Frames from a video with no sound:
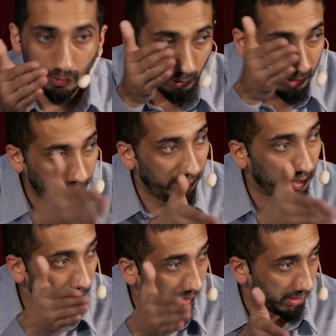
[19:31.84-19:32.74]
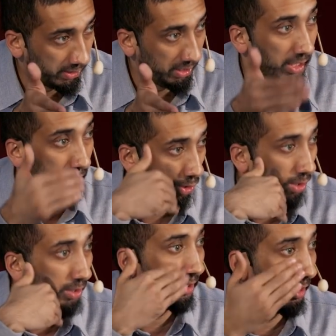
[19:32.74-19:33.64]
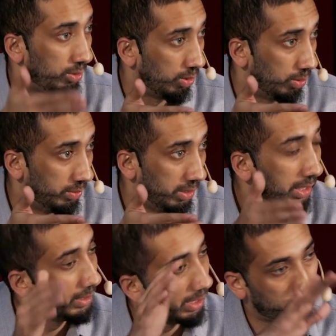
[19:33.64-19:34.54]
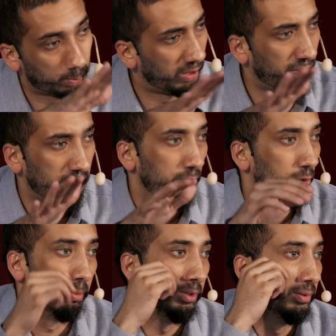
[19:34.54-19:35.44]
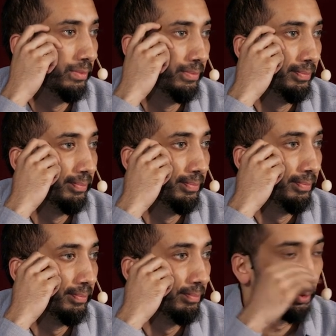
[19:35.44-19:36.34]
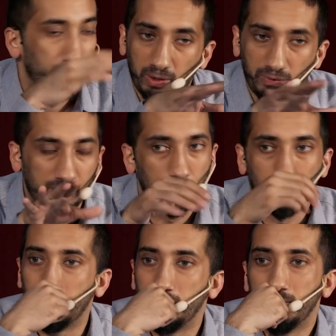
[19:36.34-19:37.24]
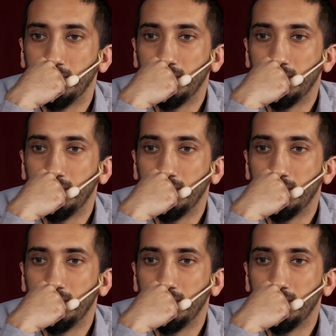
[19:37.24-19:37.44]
for leaving a legacy that is longer than our own, that is perfectly normal. It's perfectly normal.